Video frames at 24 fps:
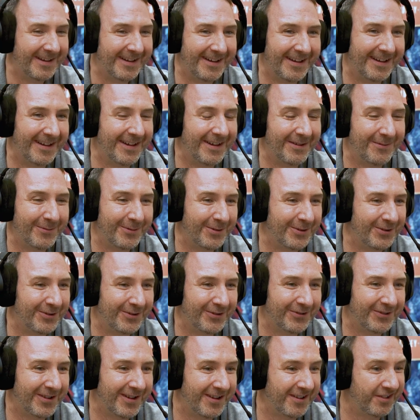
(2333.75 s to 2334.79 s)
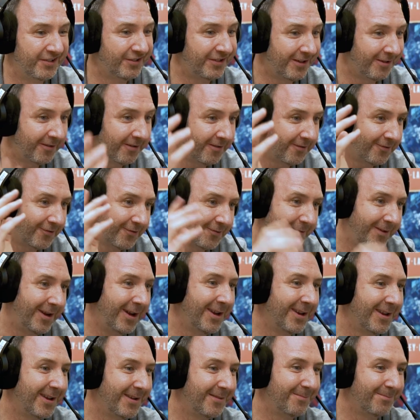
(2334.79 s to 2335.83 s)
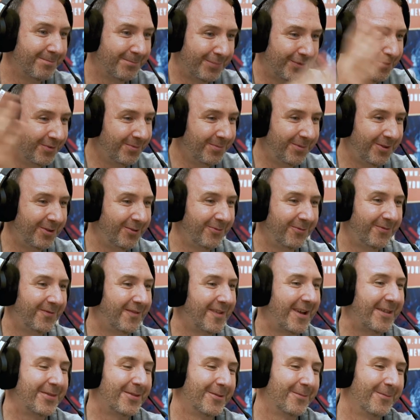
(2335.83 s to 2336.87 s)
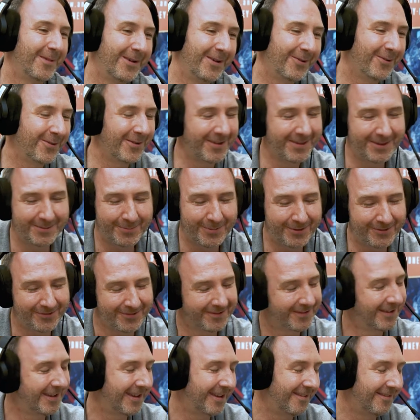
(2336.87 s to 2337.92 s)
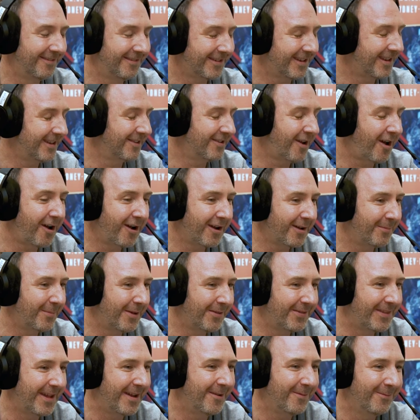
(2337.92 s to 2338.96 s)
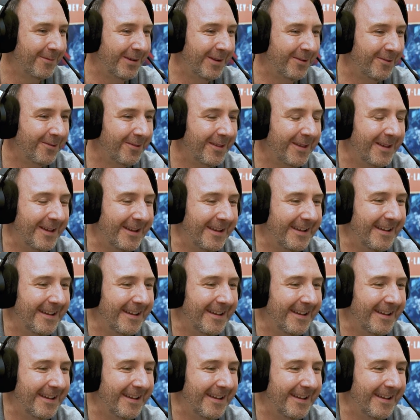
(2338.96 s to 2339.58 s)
uh, where you just kind of share your screen and boom, you've got the reel and the person can can talk about that reel.